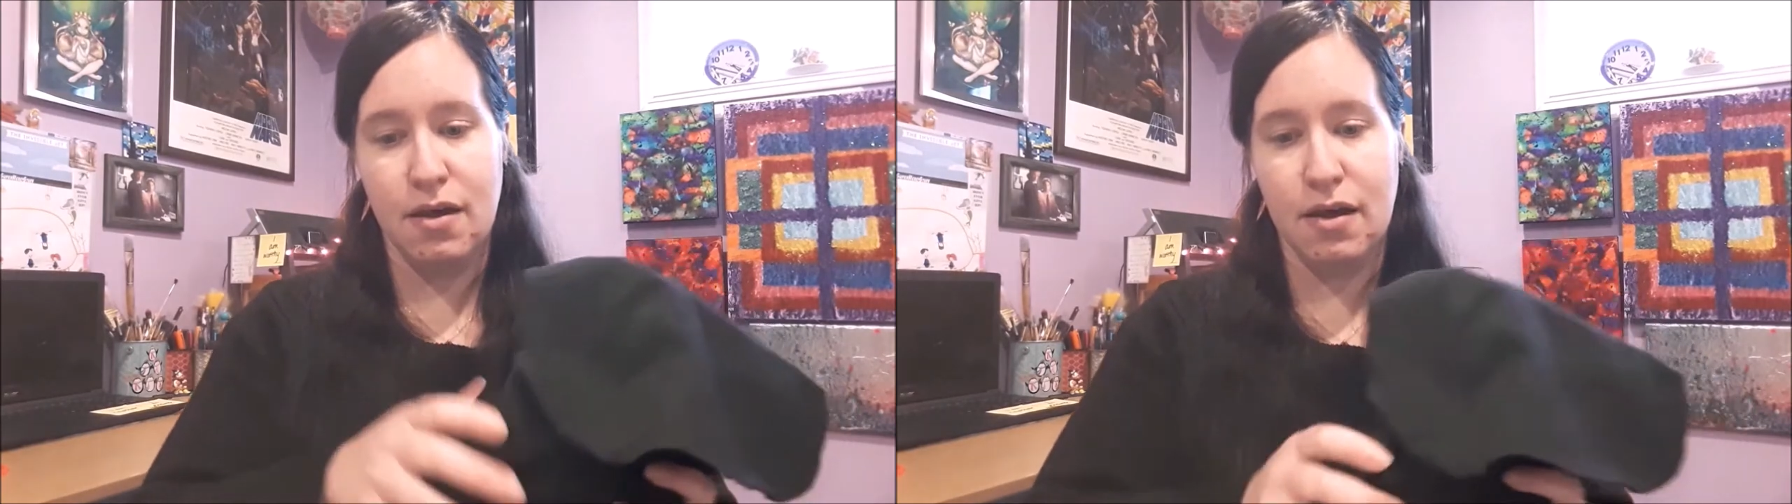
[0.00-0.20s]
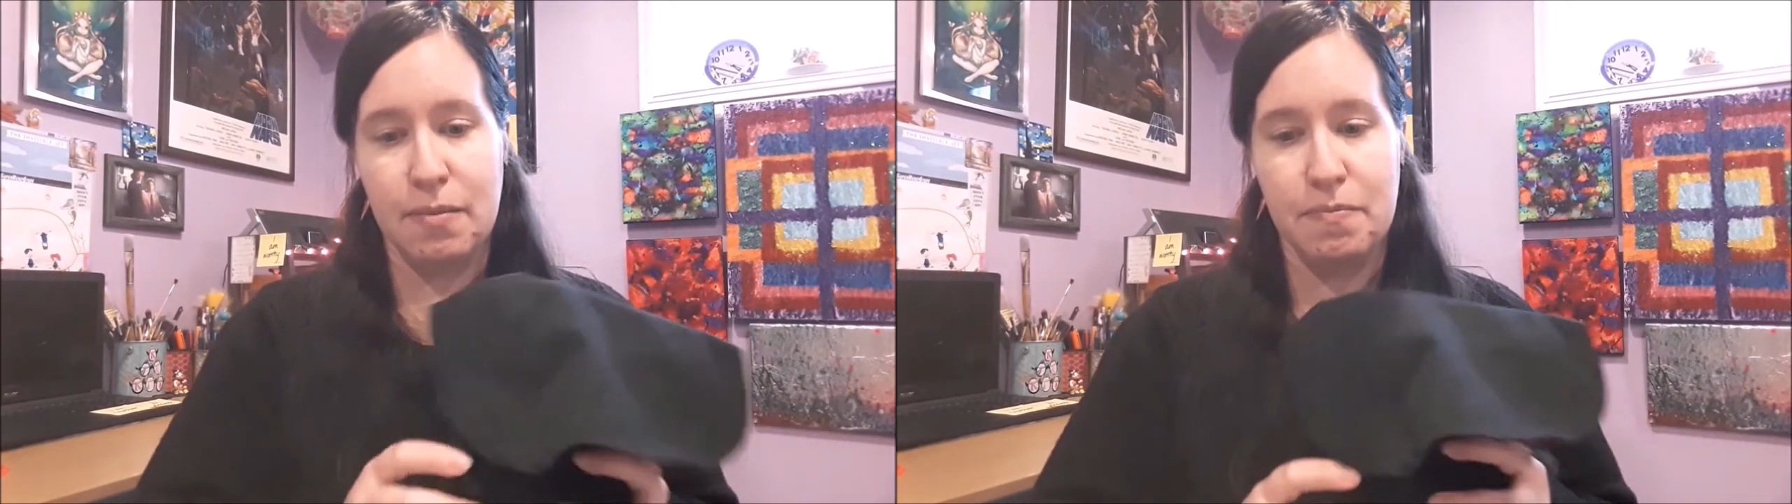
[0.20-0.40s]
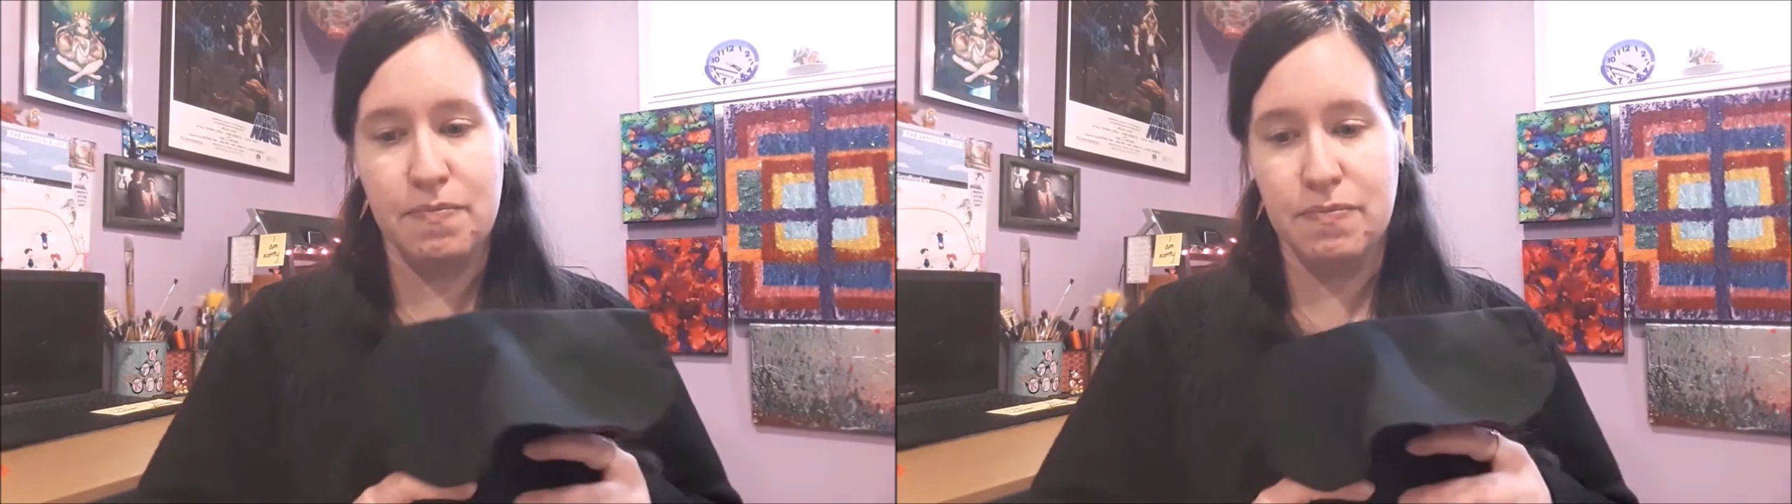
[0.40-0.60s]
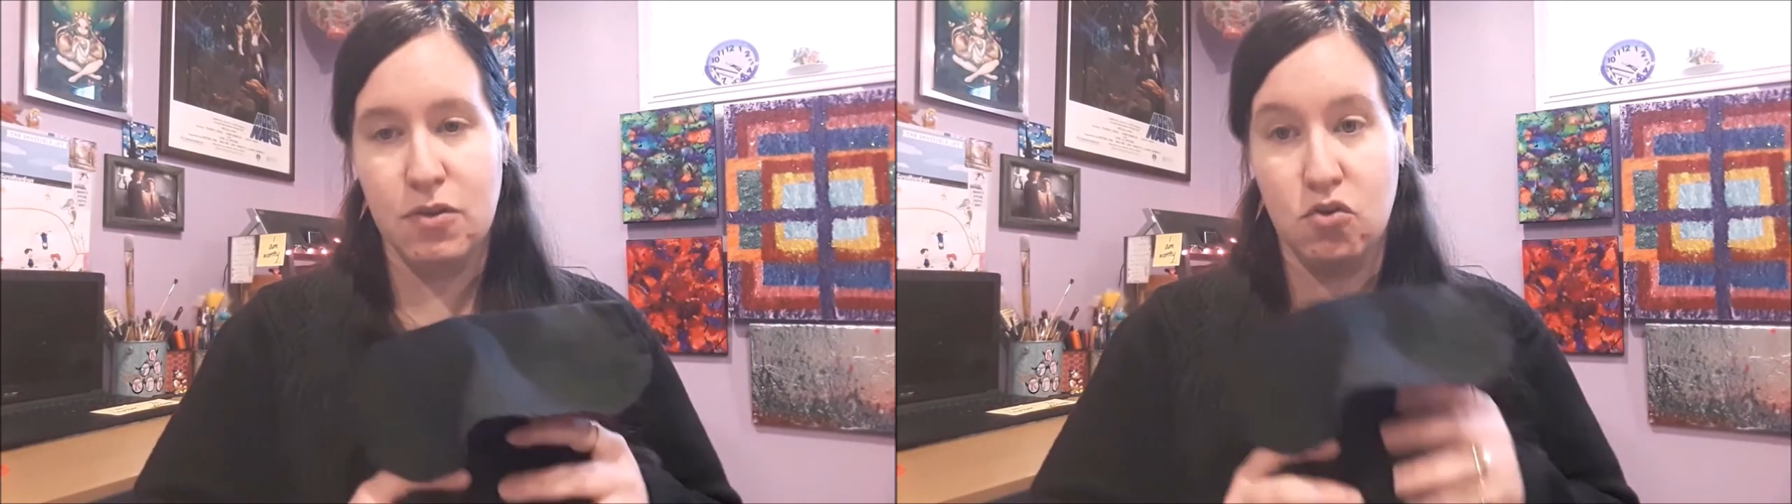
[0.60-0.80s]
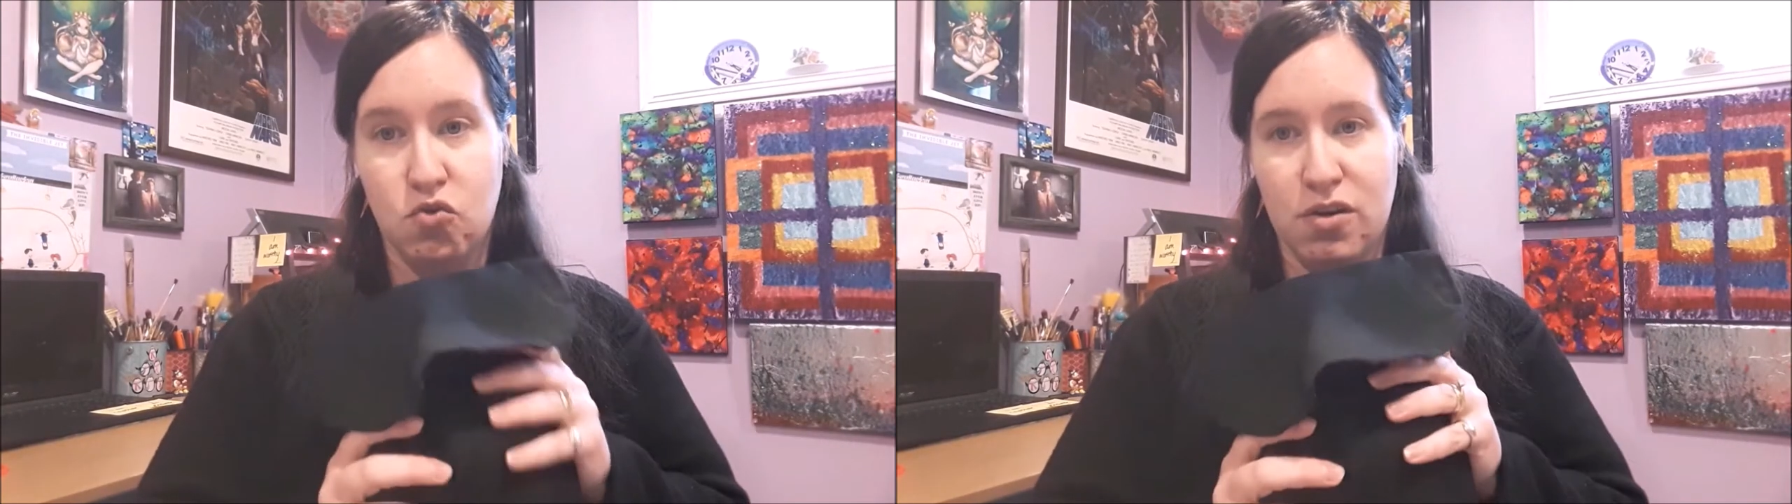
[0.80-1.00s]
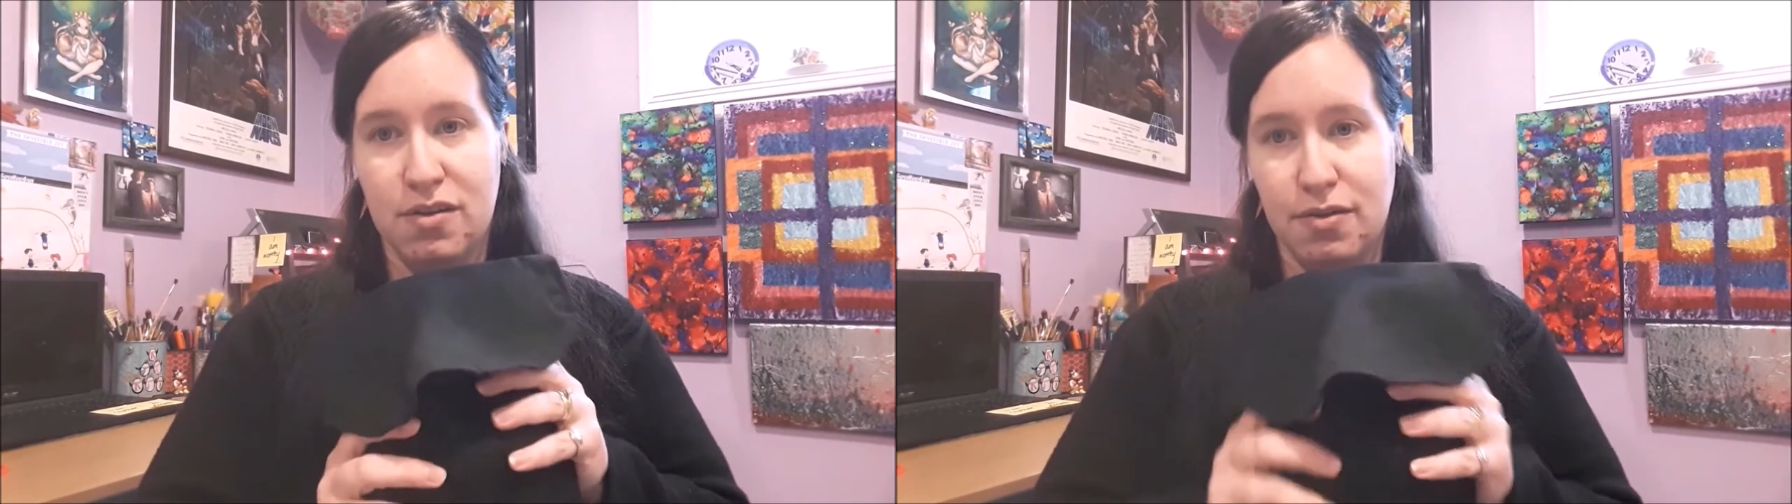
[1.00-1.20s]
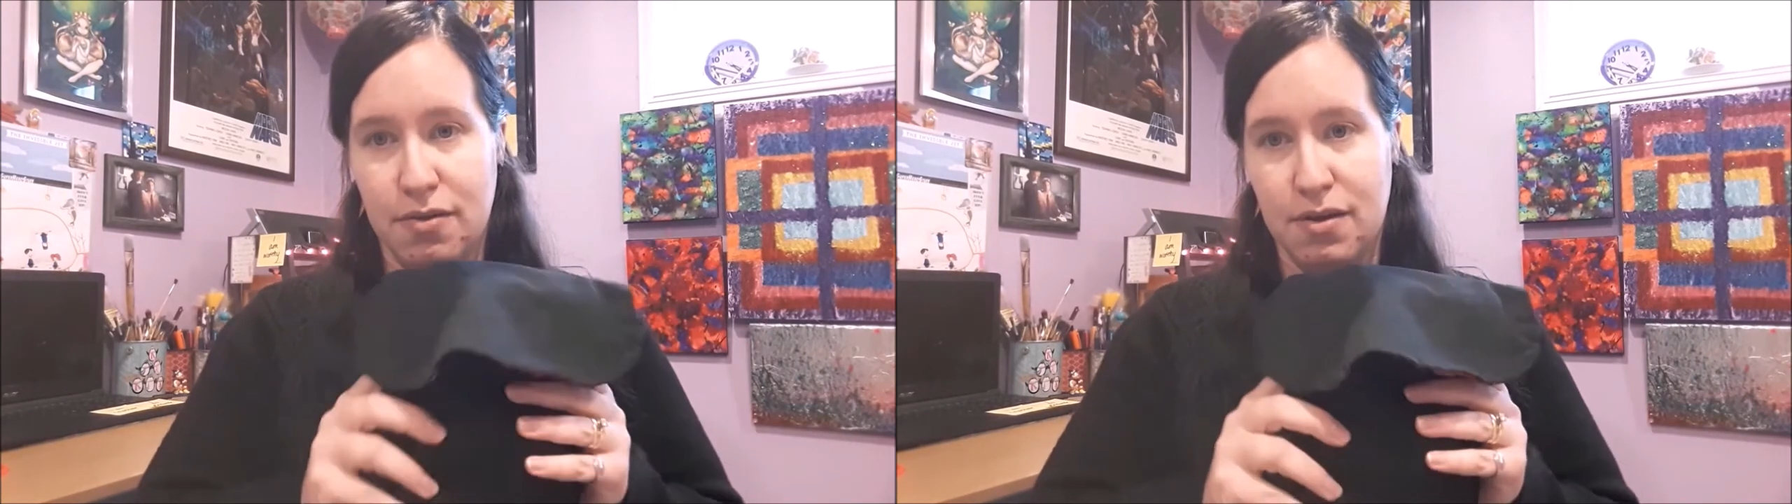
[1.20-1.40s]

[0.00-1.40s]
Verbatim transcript: um, tracing